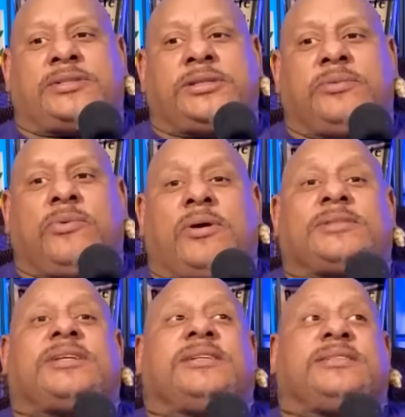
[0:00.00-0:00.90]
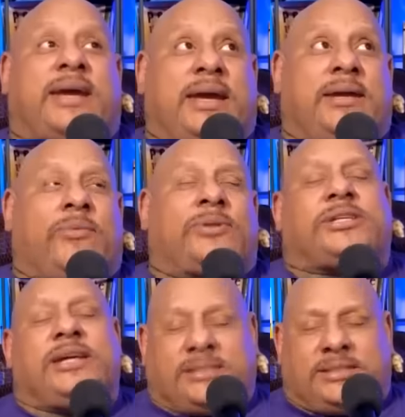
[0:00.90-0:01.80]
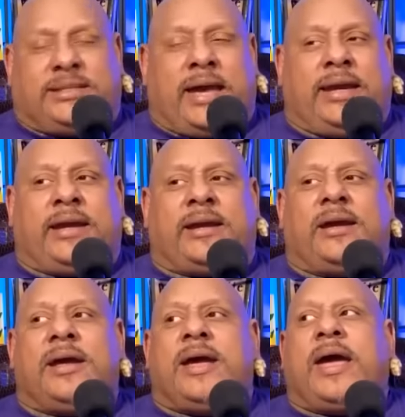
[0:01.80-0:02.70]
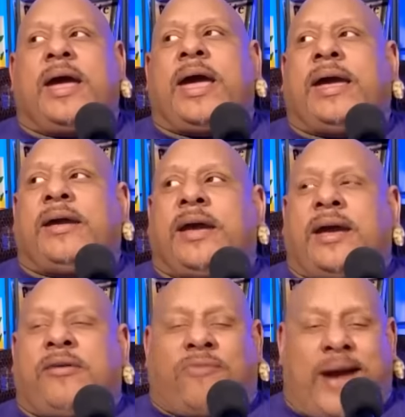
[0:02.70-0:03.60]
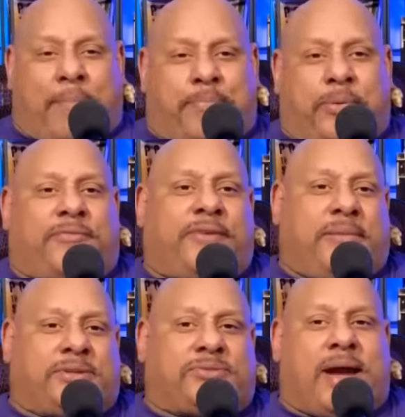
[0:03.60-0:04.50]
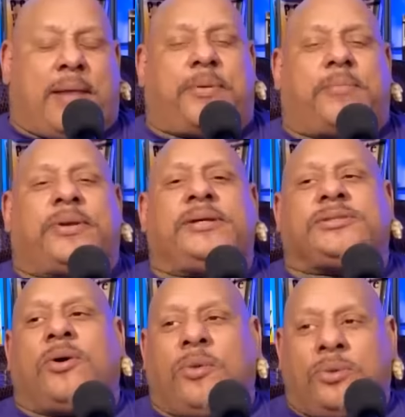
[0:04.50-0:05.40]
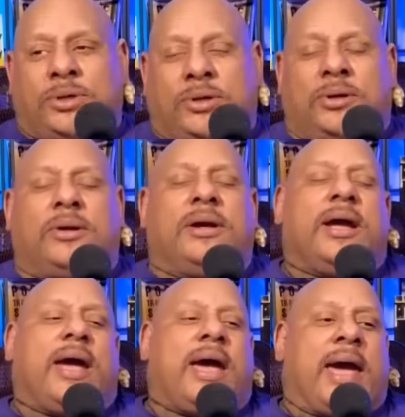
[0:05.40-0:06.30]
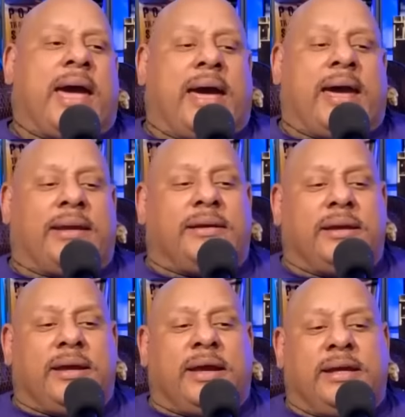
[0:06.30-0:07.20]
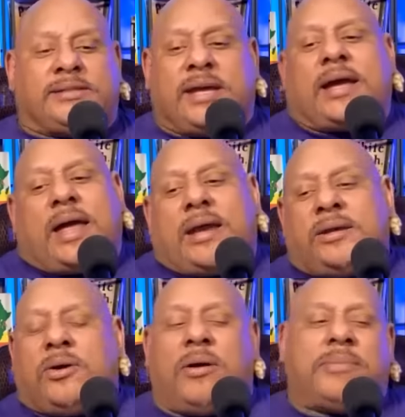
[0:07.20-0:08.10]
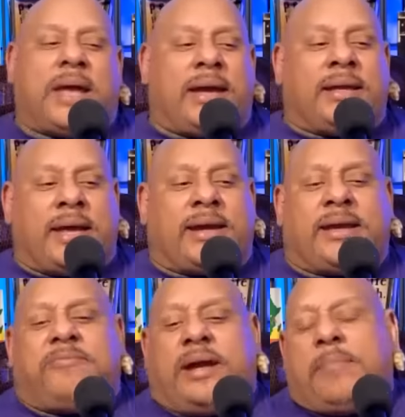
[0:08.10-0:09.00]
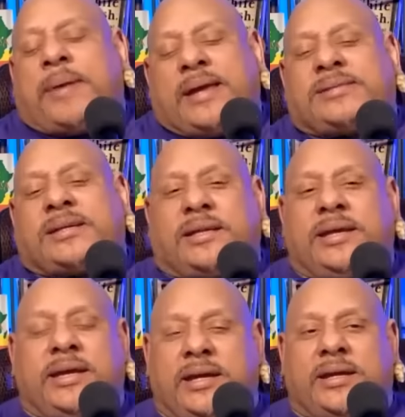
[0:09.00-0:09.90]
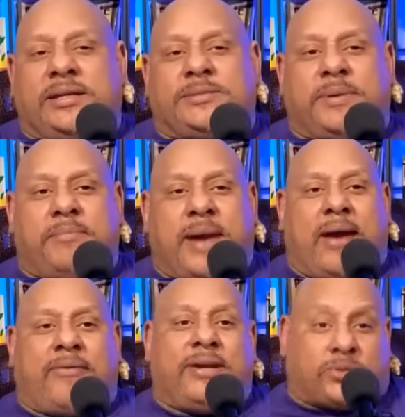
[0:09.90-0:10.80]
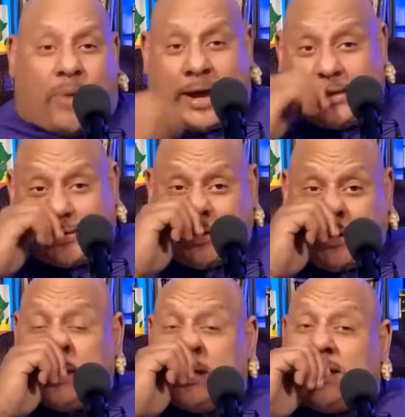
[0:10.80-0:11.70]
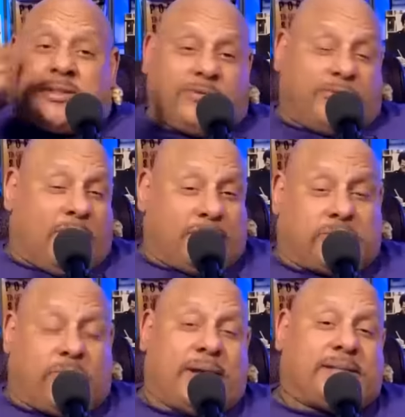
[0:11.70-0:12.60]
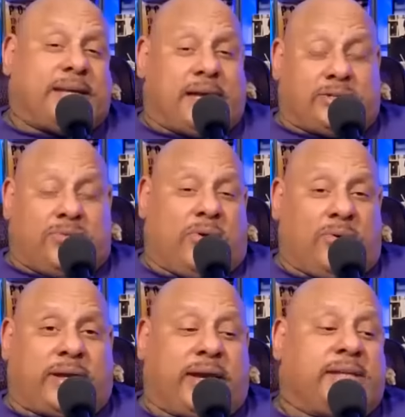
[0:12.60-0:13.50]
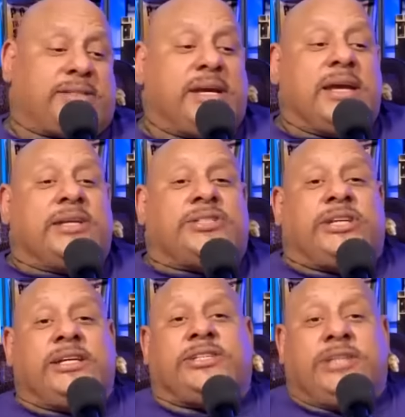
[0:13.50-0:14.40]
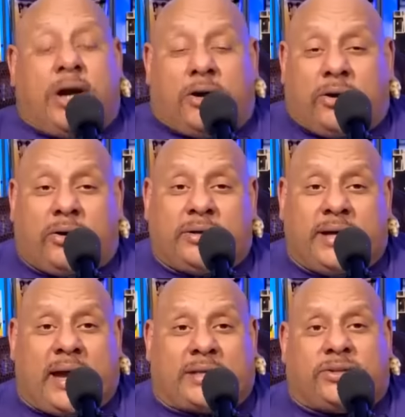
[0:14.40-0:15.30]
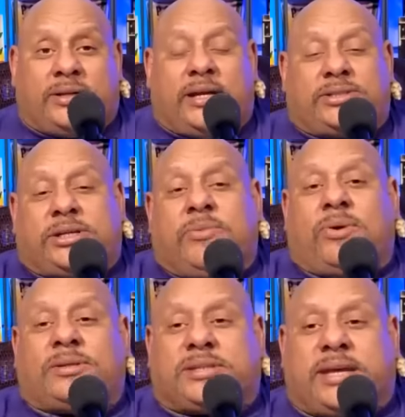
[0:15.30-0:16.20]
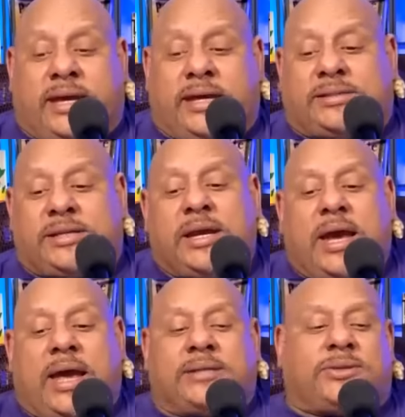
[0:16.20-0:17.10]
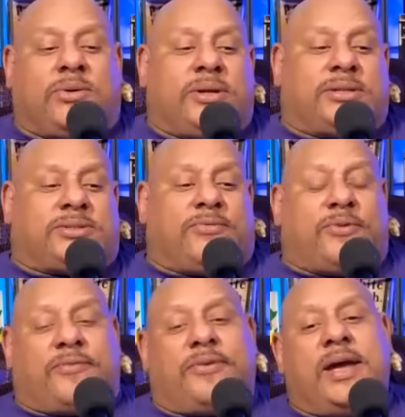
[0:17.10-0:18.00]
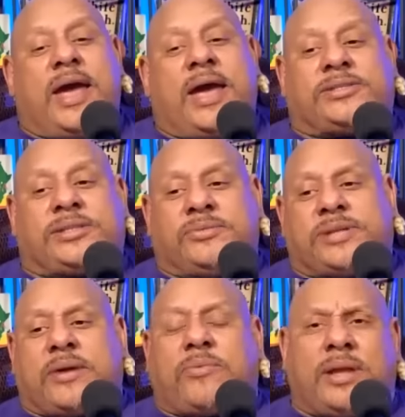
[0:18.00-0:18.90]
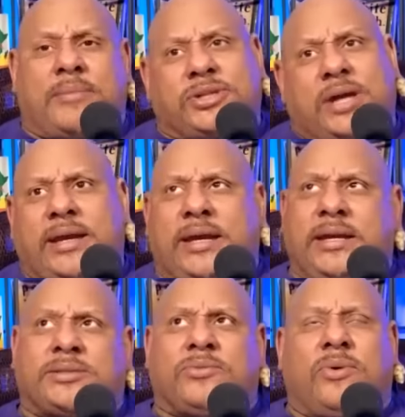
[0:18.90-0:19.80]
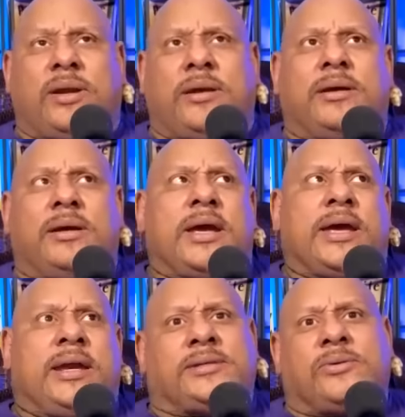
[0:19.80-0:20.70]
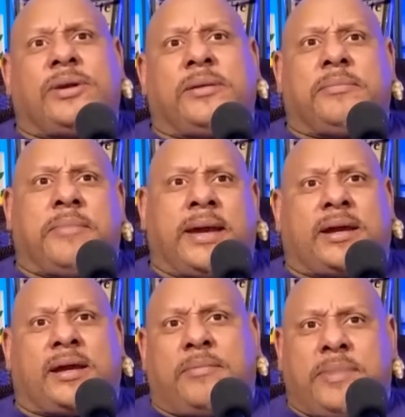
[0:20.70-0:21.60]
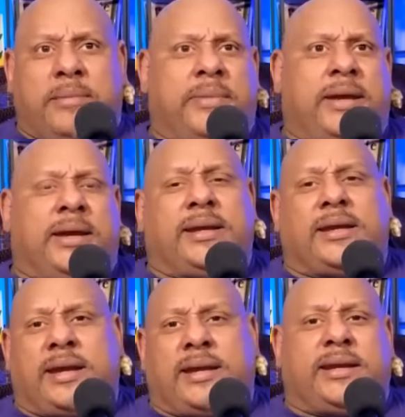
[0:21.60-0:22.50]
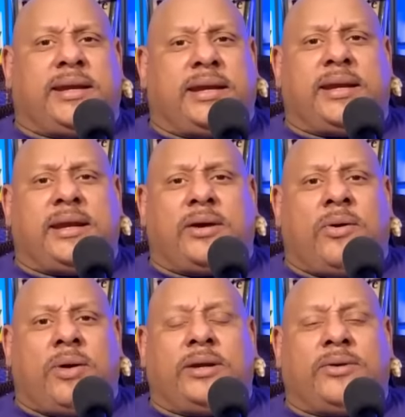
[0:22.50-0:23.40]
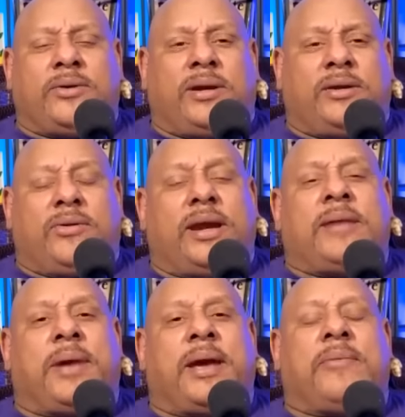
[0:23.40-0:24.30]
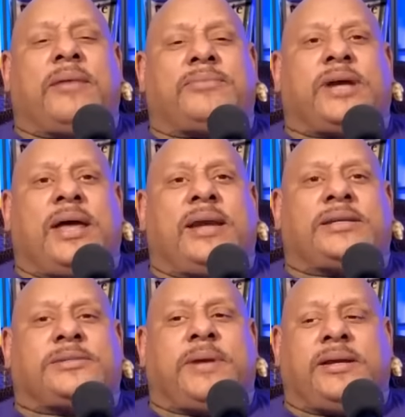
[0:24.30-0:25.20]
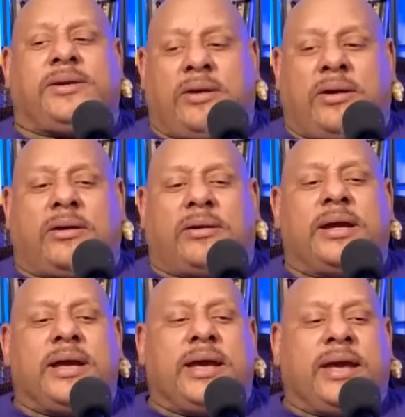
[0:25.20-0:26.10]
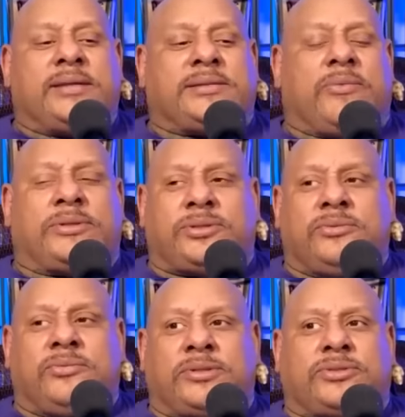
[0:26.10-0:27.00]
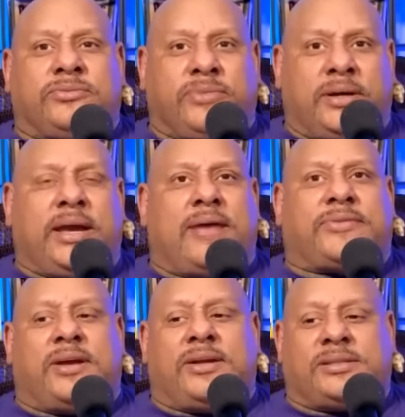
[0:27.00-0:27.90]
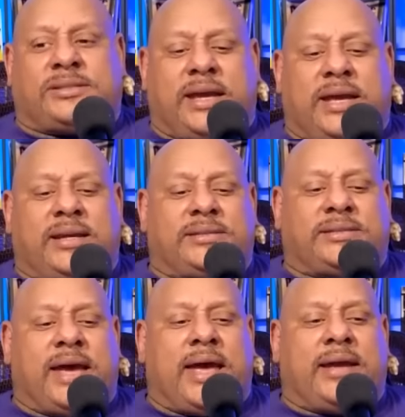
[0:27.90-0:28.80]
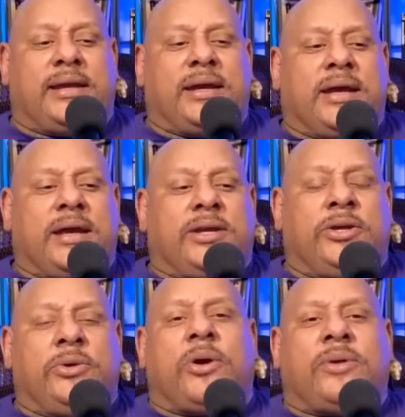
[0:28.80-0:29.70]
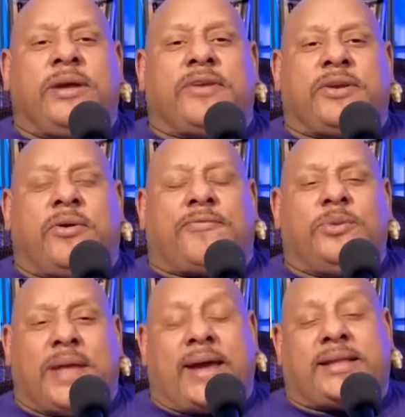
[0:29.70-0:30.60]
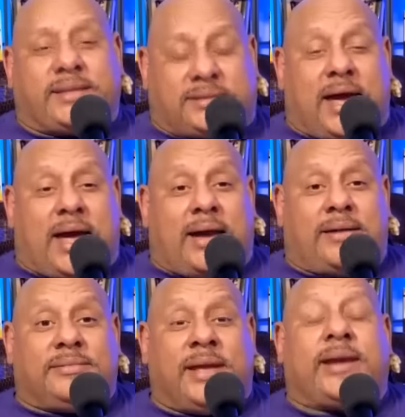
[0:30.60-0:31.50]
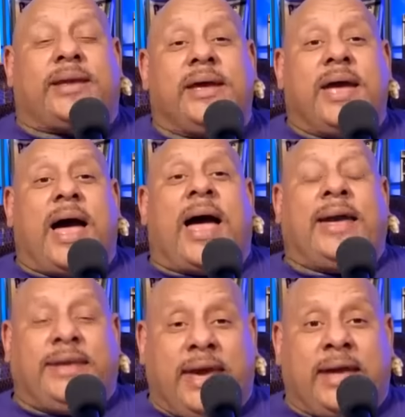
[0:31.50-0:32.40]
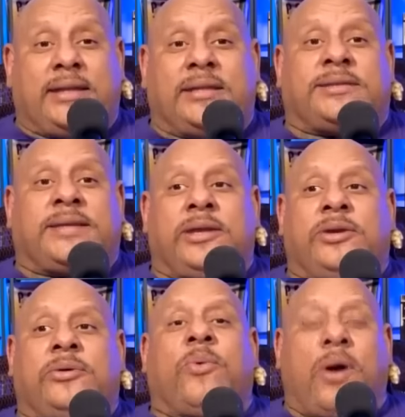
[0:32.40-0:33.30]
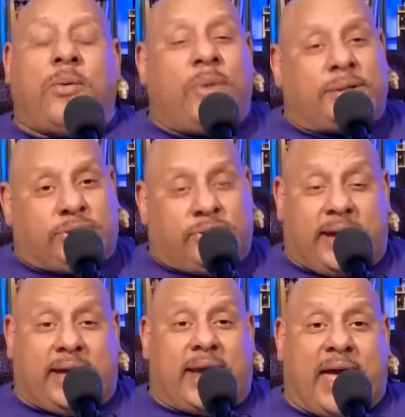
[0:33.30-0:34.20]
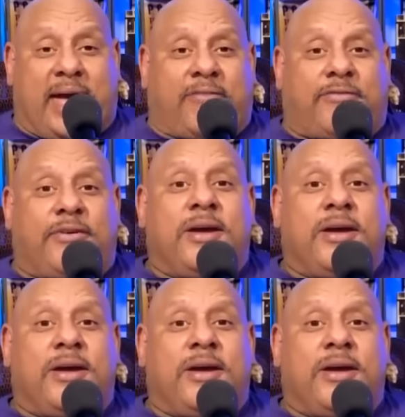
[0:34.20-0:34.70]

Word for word: she wants to date well she is dating a a rapper a famous rapper but he's older and he's like, I, you know, I'm not like he basically he he's been married twice, he's divorced twice, he has grown kids. She's younger naturally, and she wants kids, and so on and so forth. And she was like, well, I'm trying. He doesn't want to. He doesn't want to make a commitment, and da, da, da, da, da, on and on and on. And and what I'm trying to explain to her is that what you what you really have to understand is that you don't even know if you like this guy. Like I get that you want what you can't have